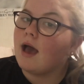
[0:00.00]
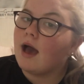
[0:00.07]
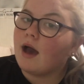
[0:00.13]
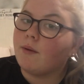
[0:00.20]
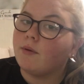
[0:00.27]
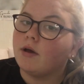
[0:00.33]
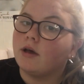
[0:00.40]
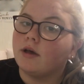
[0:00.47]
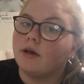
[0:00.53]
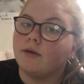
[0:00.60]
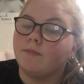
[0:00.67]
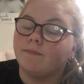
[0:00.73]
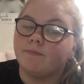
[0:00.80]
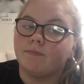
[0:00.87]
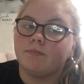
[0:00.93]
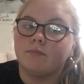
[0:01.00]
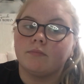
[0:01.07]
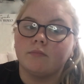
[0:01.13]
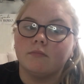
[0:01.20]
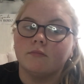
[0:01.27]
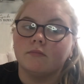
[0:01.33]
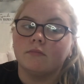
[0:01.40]
our.
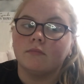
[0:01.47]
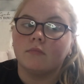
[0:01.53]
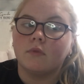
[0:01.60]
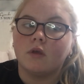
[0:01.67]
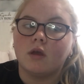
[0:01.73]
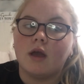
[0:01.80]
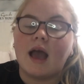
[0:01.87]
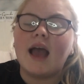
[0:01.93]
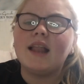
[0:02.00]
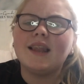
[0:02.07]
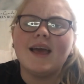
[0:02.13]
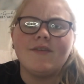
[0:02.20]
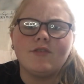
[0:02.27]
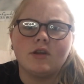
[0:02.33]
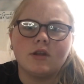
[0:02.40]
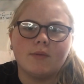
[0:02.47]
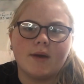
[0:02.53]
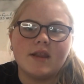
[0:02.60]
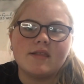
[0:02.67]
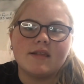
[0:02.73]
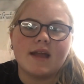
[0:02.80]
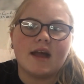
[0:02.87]
I left on the
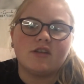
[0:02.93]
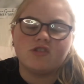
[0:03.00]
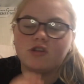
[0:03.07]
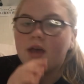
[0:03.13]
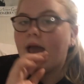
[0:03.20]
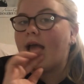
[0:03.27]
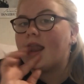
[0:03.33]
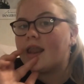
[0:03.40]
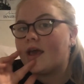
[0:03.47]
Wednesday actually. I